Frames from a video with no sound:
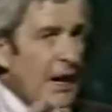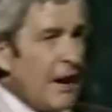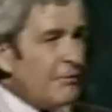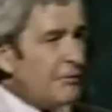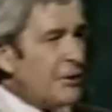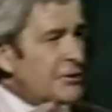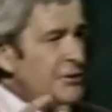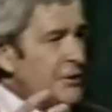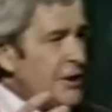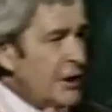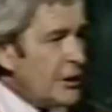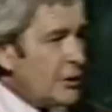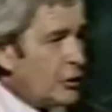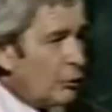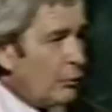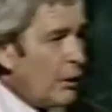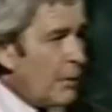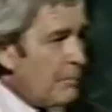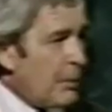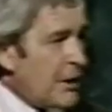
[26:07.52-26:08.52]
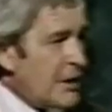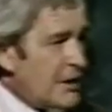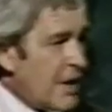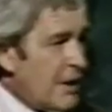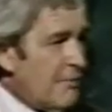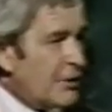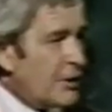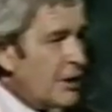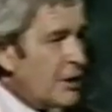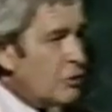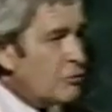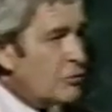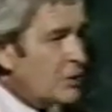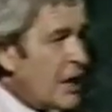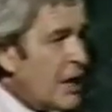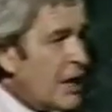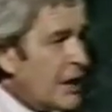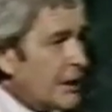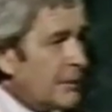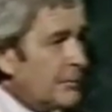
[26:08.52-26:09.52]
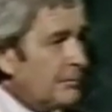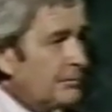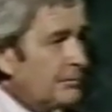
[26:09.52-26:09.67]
have this need to repeat everything you say.